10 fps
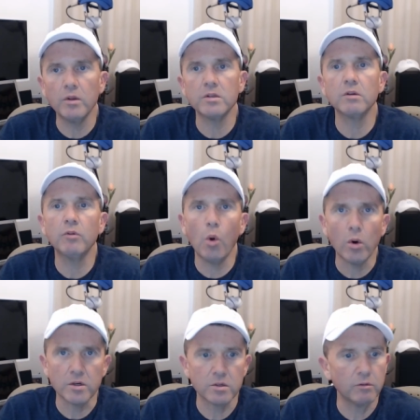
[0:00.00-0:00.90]
Of
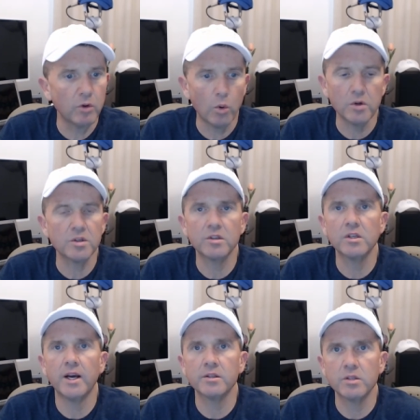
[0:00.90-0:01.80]
course it's
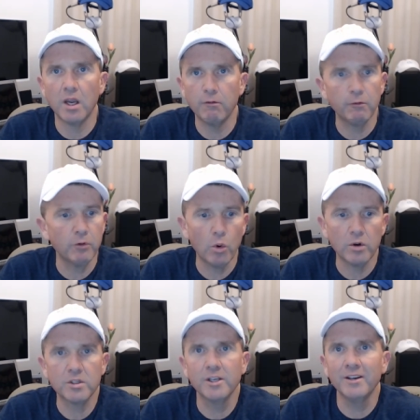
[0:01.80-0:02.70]
not safe. Of
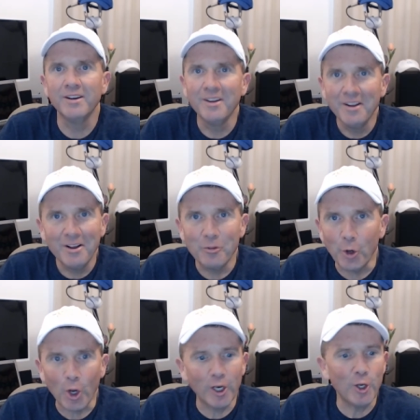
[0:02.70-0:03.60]
course they're going
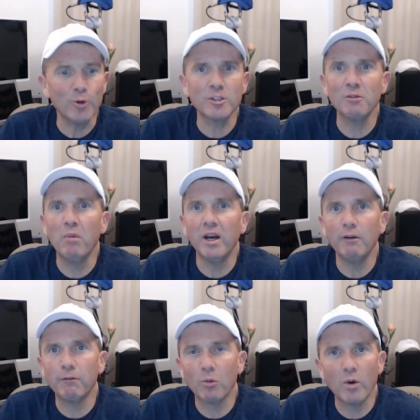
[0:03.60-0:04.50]
to use the money for
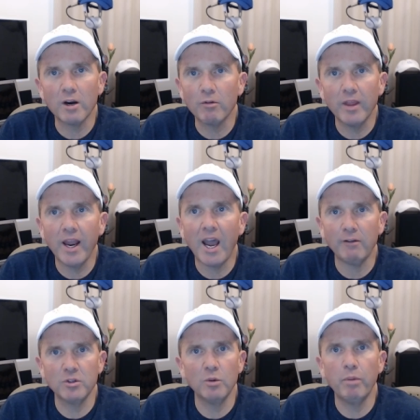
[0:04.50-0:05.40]
whatever they have
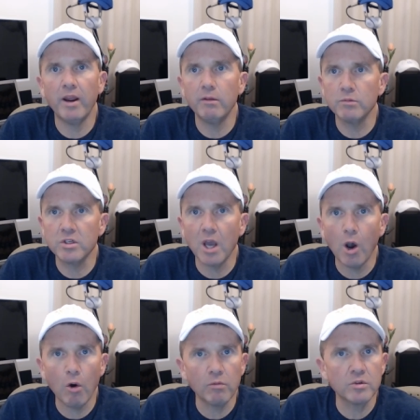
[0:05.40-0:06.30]
to pay
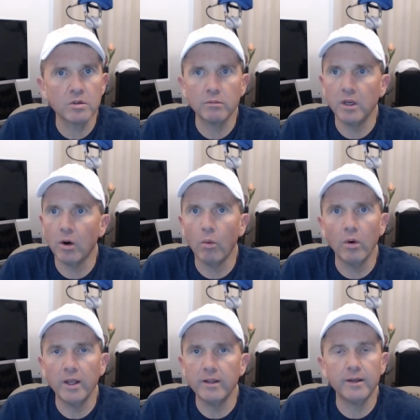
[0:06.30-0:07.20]
themselves, you know,
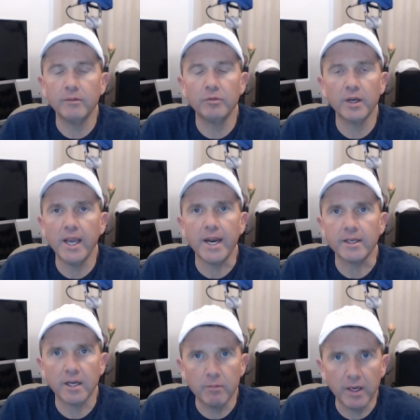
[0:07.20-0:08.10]
forget it. I
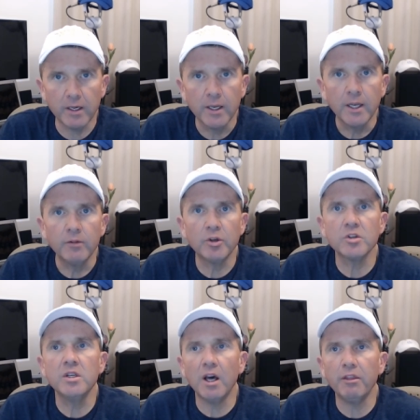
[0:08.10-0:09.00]
mean, there's
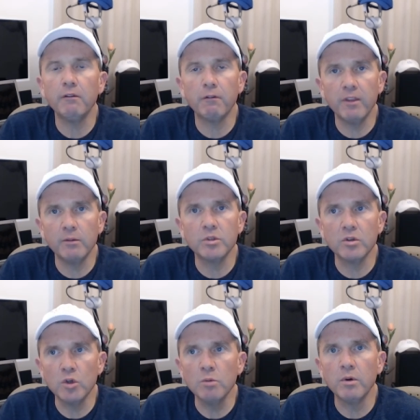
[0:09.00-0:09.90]
nothing for them to do
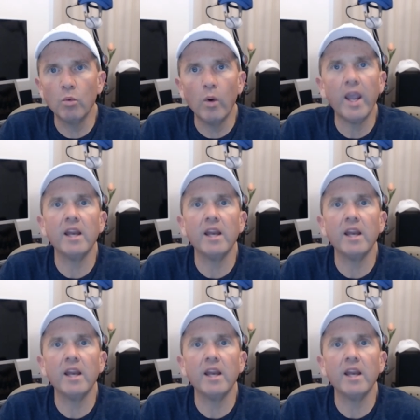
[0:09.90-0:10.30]
but wait.